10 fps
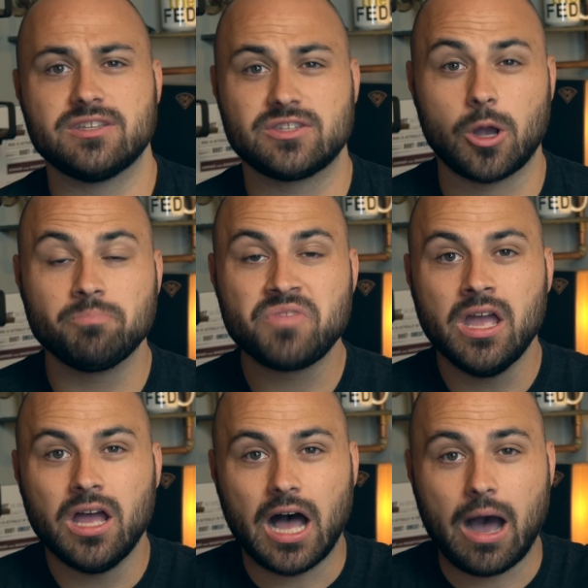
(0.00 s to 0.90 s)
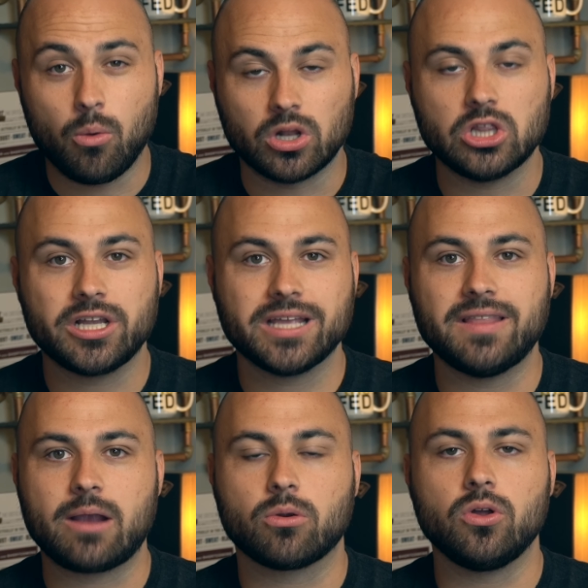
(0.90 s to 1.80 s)
And so uh, we're looking
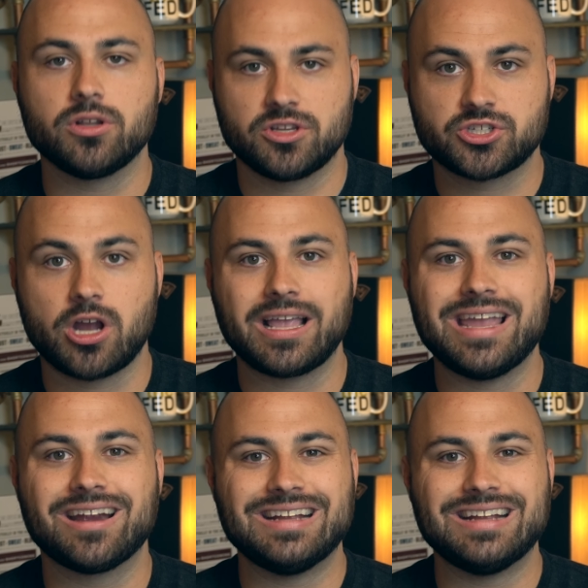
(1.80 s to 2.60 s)
like we're holding strong here.